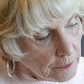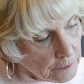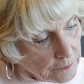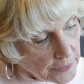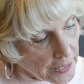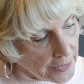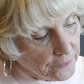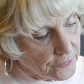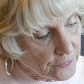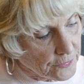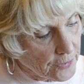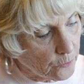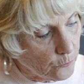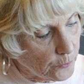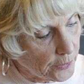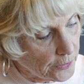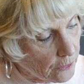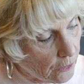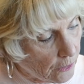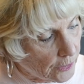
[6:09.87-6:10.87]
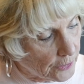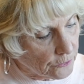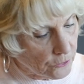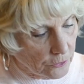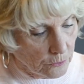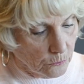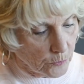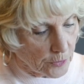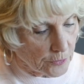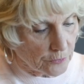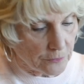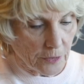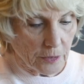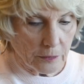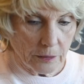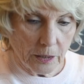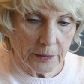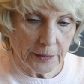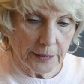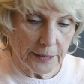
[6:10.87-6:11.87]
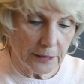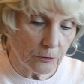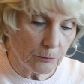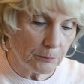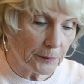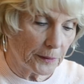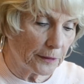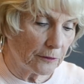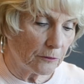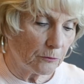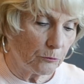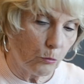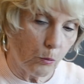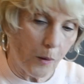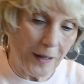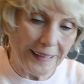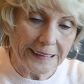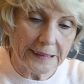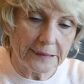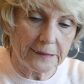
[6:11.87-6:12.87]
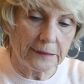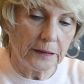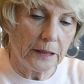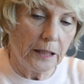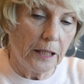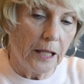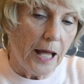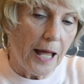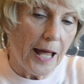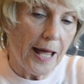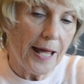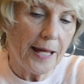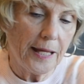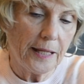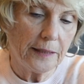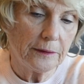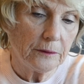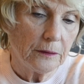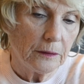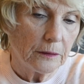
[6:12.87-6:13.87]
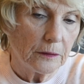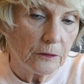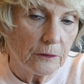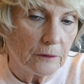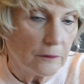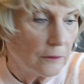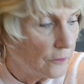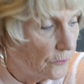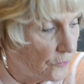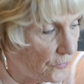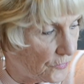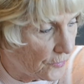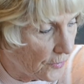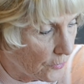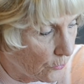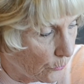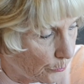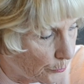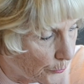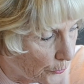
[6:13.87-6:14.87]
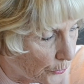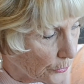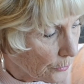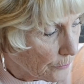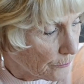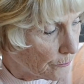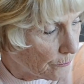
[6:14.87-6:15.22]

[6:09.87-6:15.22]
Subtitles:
Next, I went on with a little bit of white and silver.